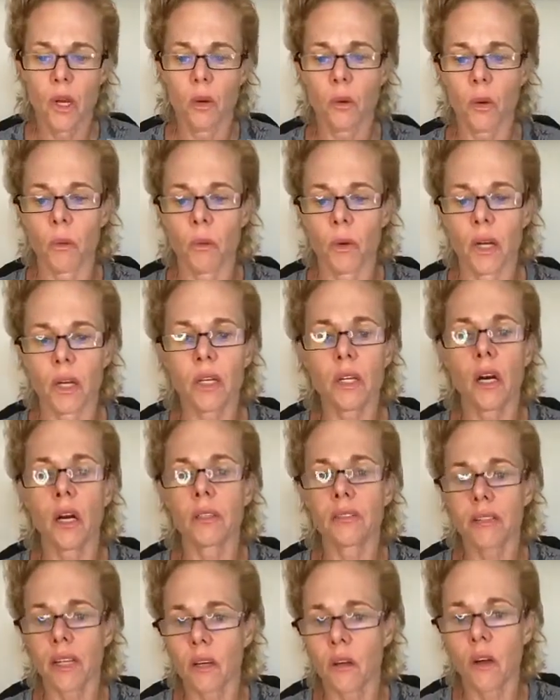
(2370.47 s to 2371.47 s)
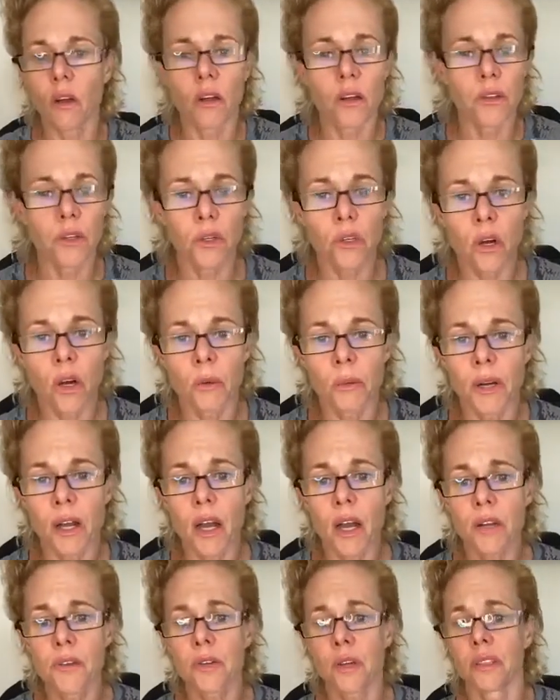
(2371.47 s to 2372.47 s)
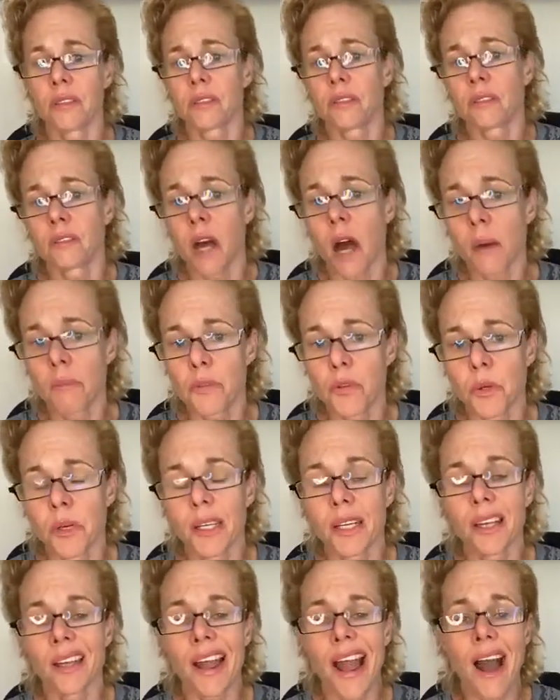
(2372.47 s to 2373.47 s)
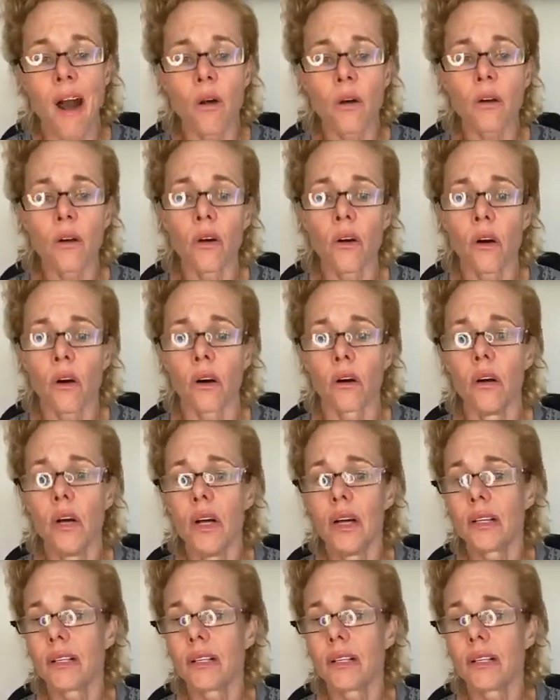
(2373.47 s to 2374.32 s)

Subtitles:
We want to cut down all your carbohydrates. Stop drinking alcohol.